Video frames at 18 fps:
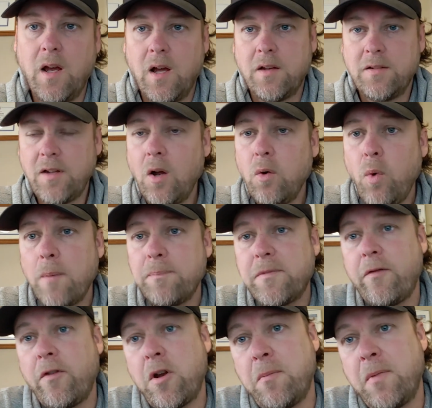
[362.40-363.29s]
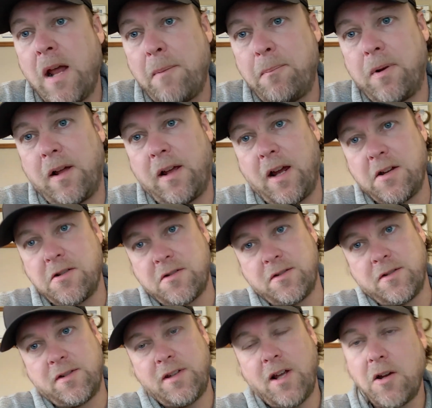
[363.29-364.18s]
So web development
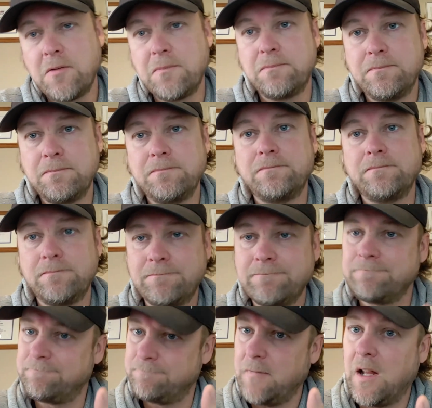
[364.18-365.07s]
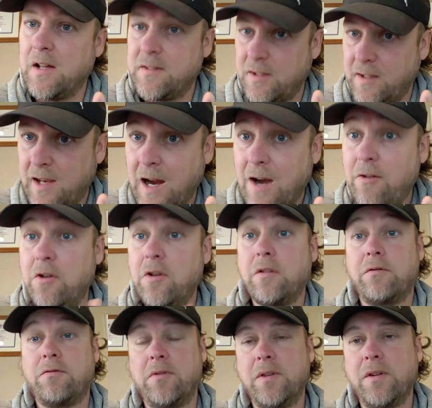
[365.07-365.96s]
applications. So it's a carry
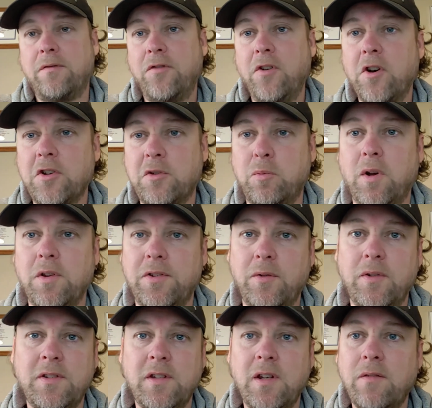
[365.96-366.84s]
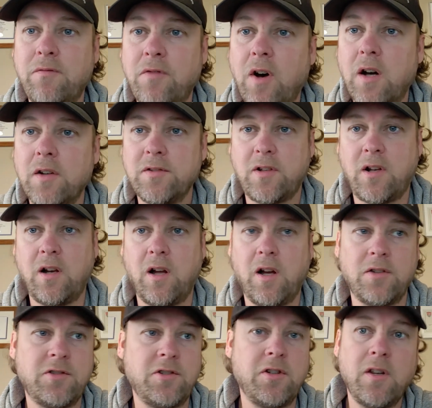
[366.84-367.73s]
on from the first one. So it's an advanced
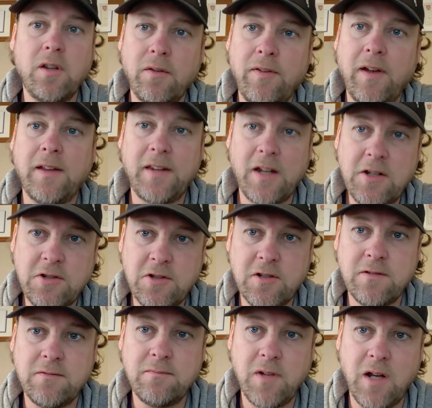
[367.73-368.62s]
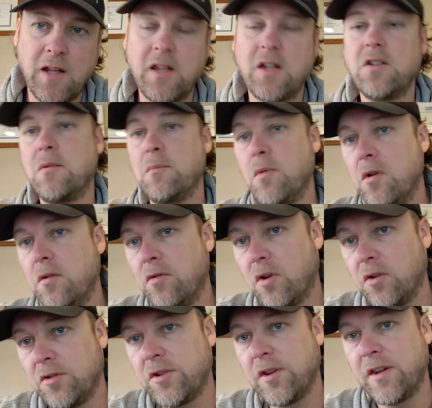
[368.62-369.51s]
class. You do the foundation and then you move
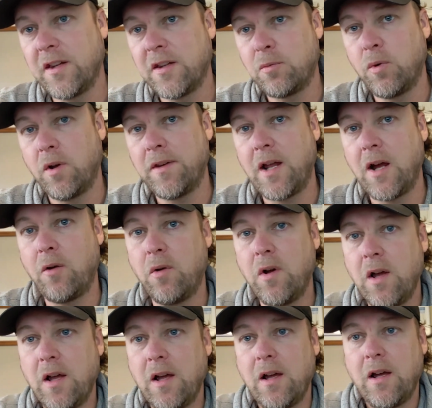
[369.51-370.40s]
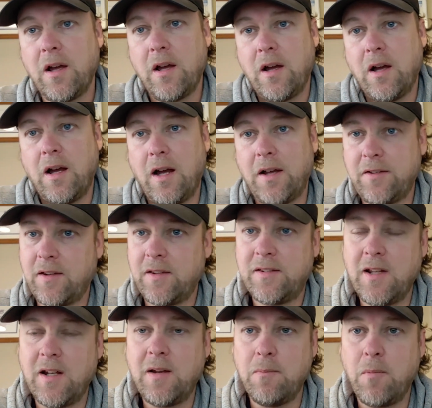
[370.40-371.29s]
on to this one. Now, as I
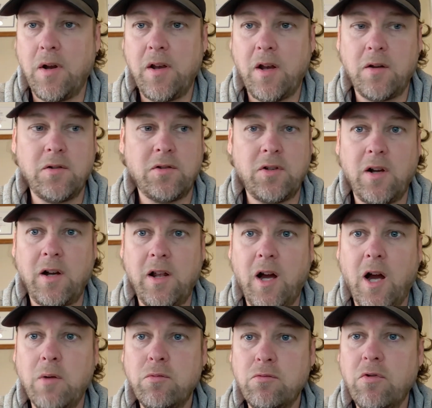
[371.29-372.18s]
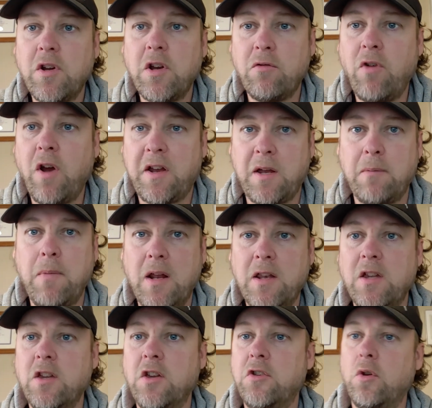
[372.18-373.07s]
said in my notes earlier, I would really
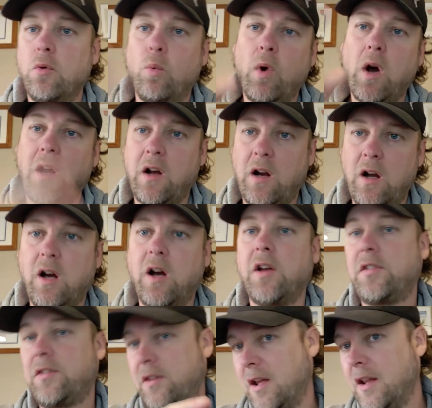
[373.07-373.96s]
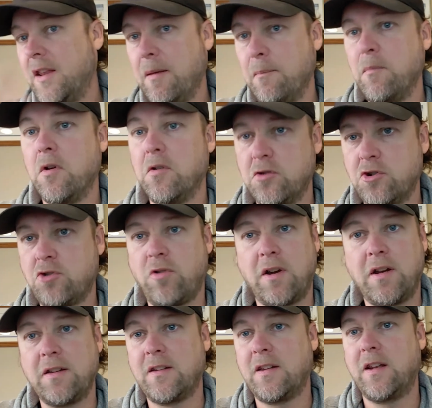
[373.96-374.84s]
recommend that you do one class and then move
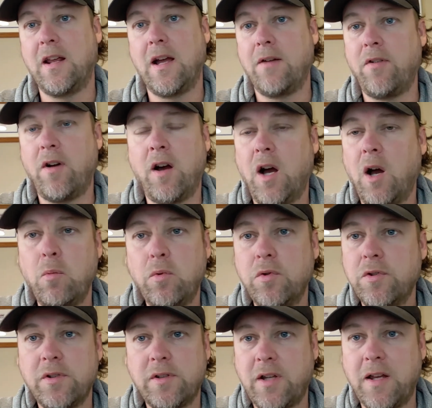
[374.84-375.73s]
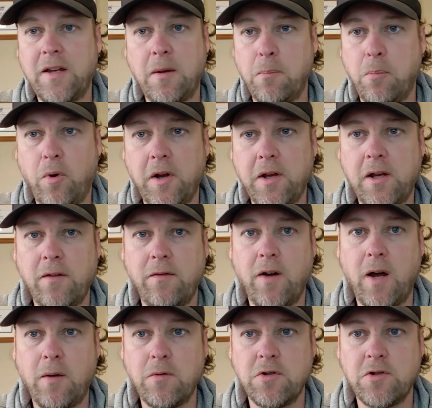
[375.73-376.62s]
straight into the other. I wouldn't take a break if
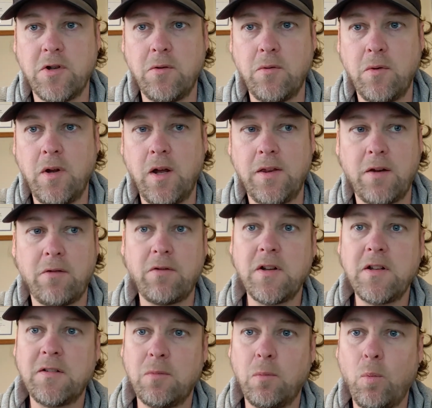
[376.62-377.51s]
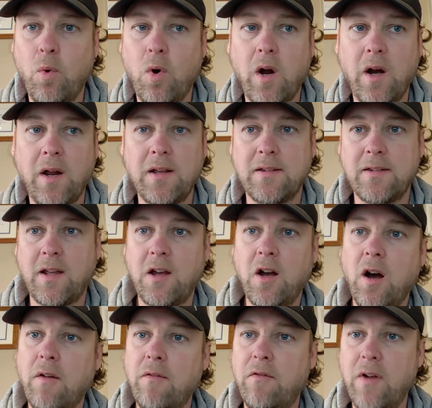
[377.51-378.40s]
I was you. And the reason why is they
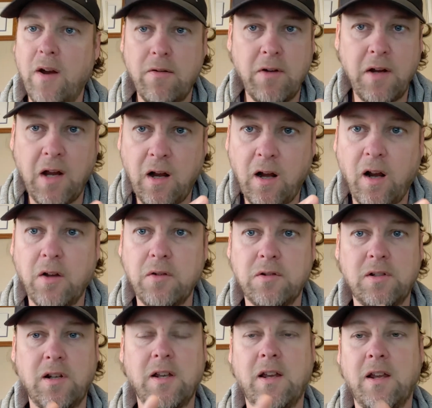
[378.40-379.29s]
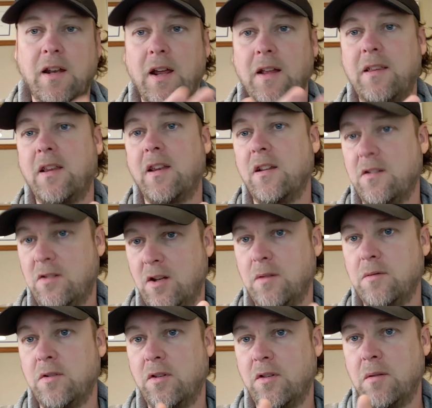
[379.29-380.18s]
are very closely connected in
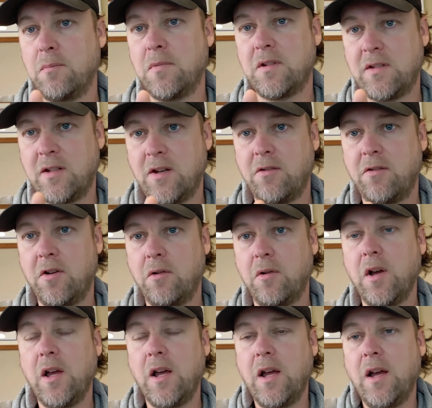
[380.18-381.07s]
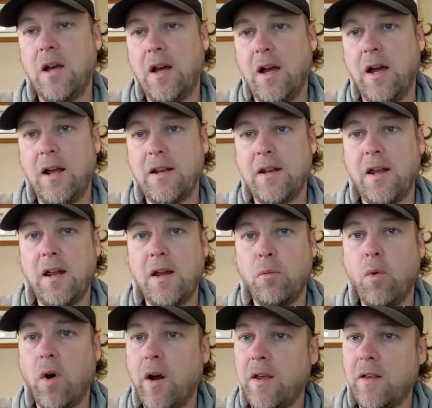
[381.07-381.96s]
terms of the material, and
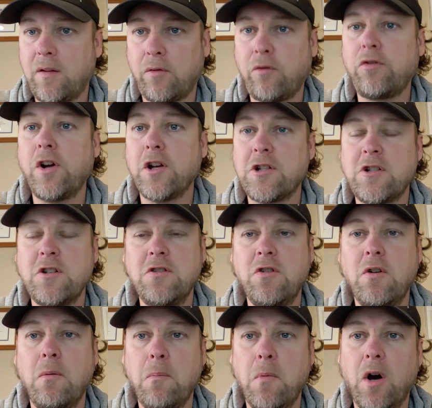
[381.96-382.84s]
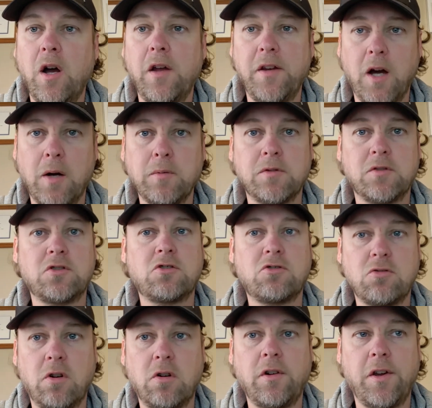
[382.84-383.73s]
why it's fresh in your mind. I would
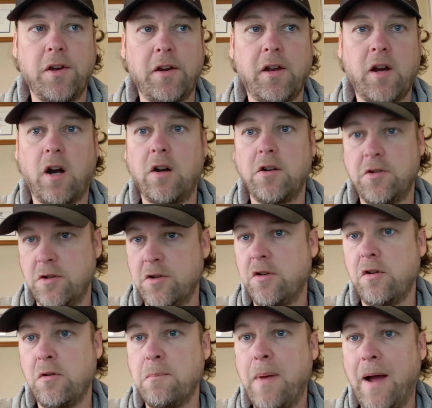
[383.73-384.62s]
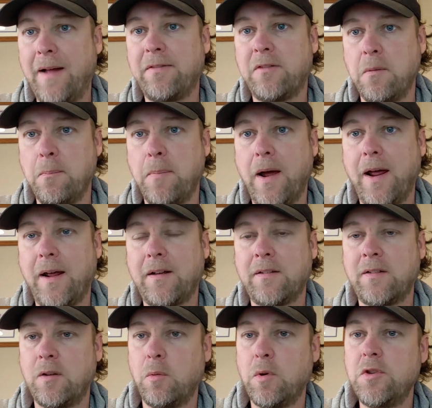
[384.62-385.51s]
strongly encourage you to do back to
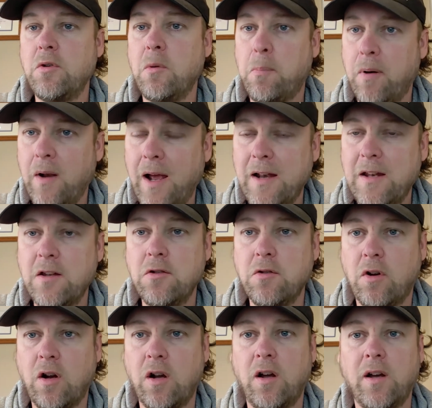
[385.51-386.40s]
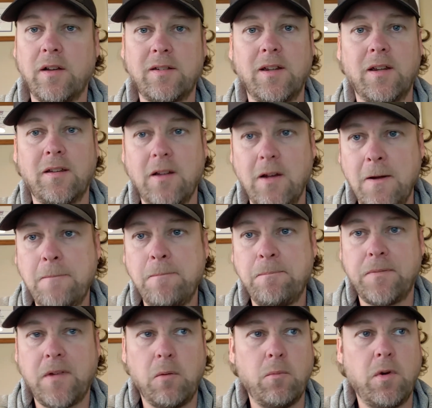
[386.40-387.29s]
back. So when you're planning your classes,
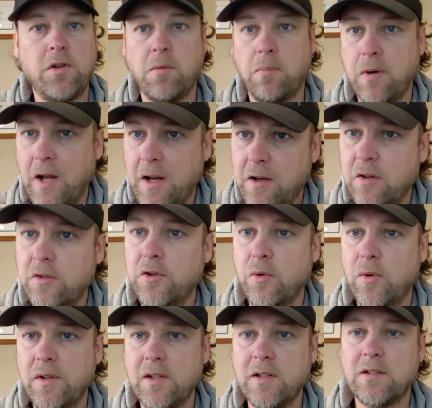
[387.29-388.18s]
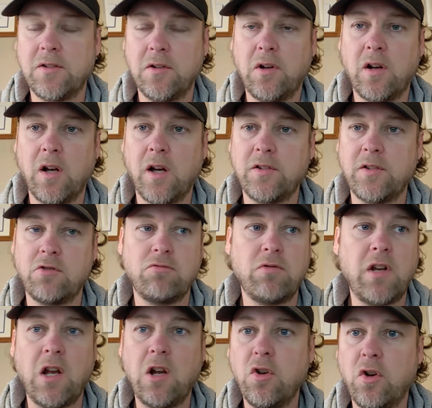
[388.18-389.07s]
when you're planning on doing these two classes,
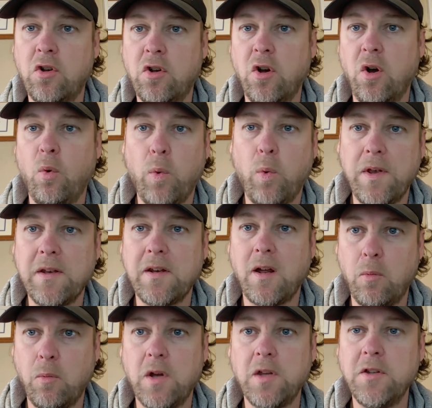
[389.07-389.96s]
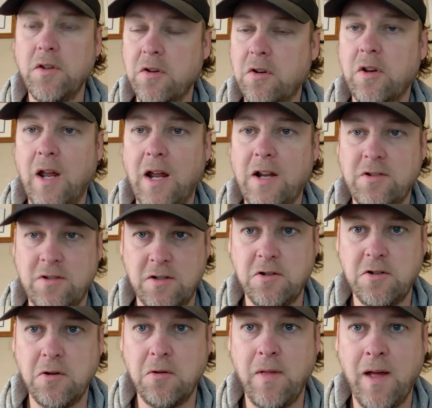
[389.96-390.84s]
really look at a window where you can
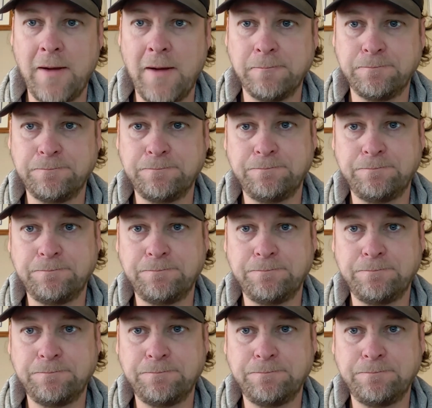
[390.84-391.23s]
actually do that.